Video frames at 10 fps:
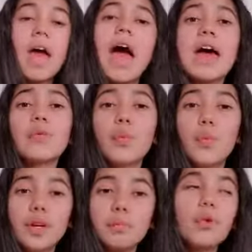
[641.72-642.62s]
and
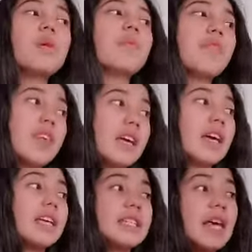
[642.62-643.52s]
one more thing
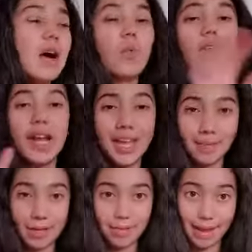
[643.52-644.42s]
is that when I
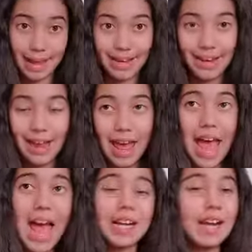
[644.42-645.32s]
get my bed
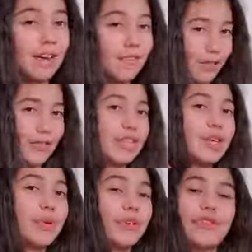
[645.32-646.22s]
and I have
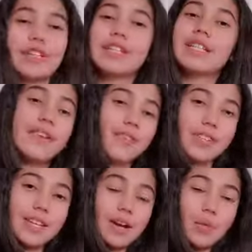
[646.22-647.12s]
everything perfect and
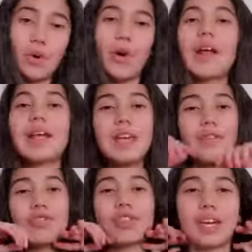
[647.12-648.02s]
everything I want and
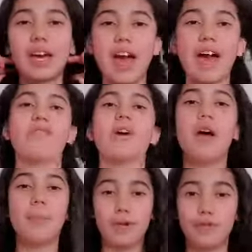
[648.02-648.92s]
everything I have
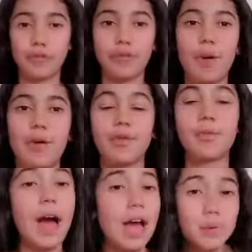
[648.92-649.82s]
perfect for my room,
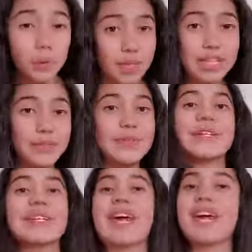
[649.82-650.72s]
I will be
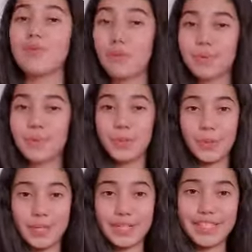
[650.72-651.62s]
doing a room
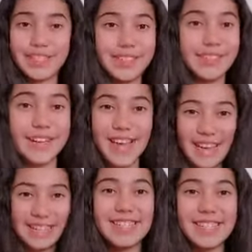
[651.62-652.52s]
tour. So
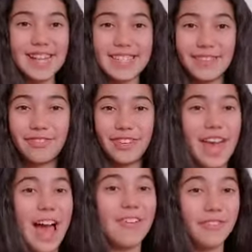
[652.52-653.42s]
just stay tuned for
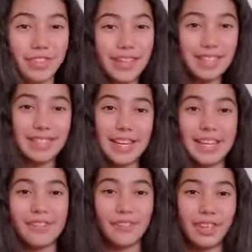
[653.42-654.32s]
that. I'm really
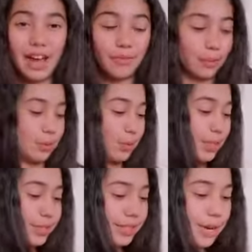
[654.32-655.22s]
excited for that room
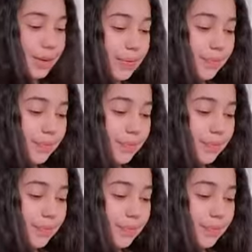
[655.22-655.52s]
tour. So